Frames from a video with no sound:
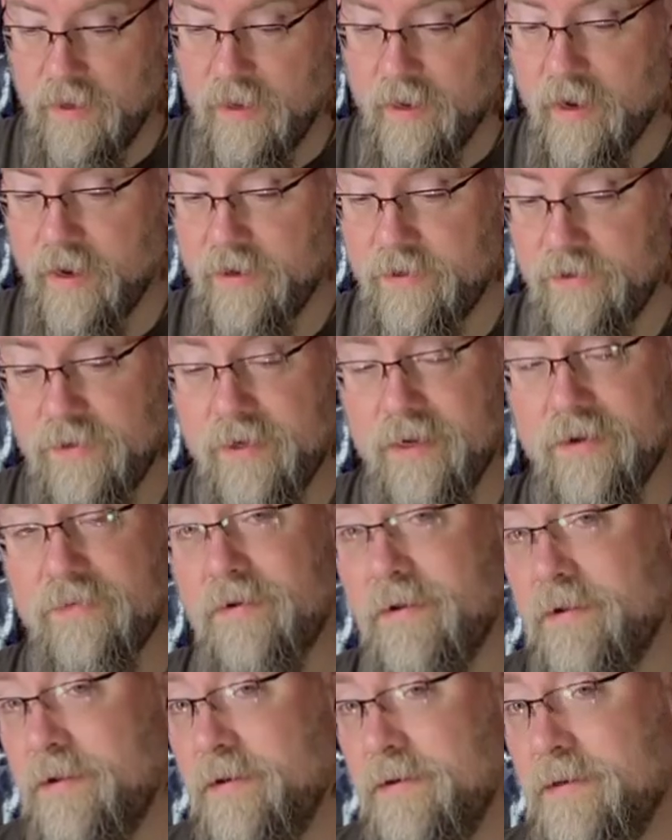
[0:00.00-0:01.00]
I do give it a
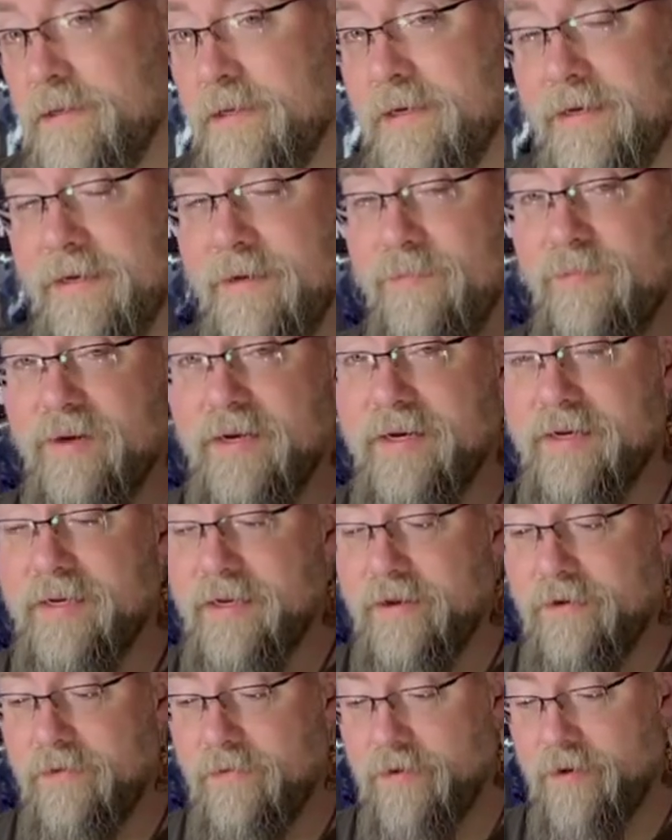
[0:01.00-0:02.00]
little tiny bend. I
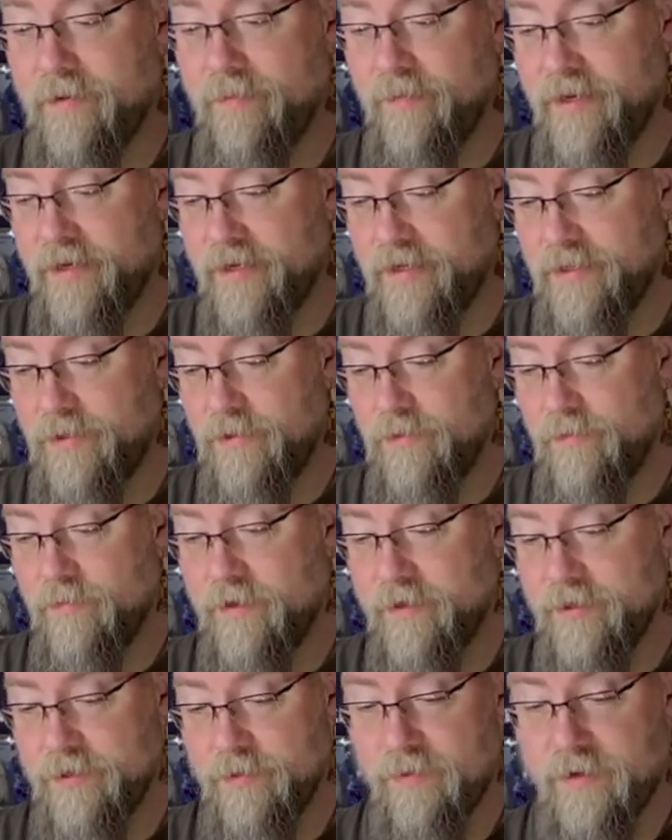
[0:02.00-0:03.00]
don't want to bend it too
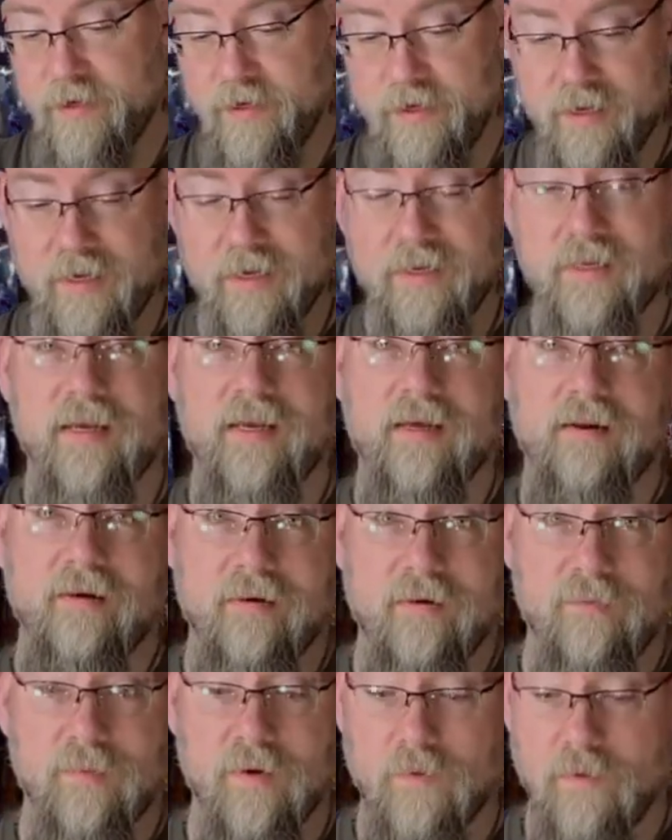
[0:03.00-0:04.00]
much, but I need it to get out
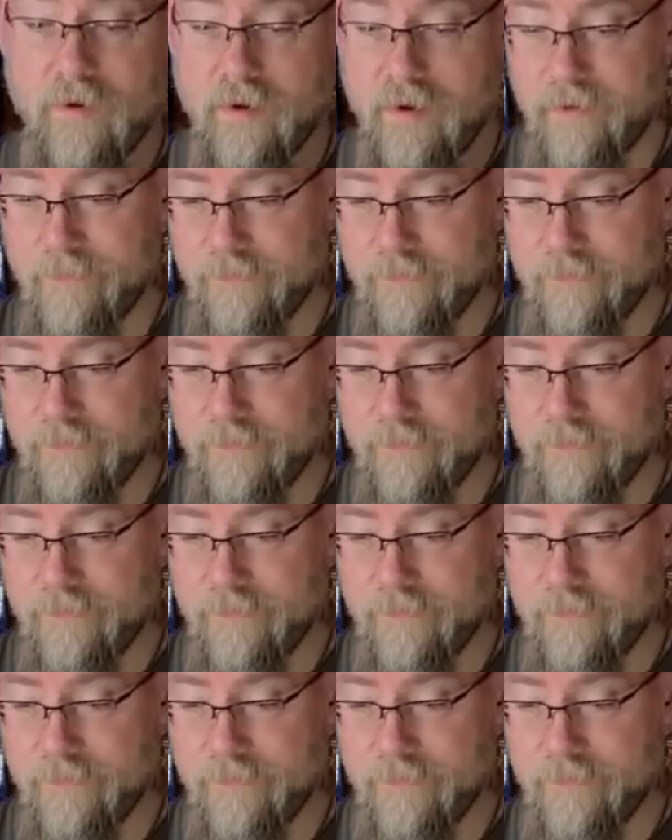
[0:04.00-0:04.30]
of my way.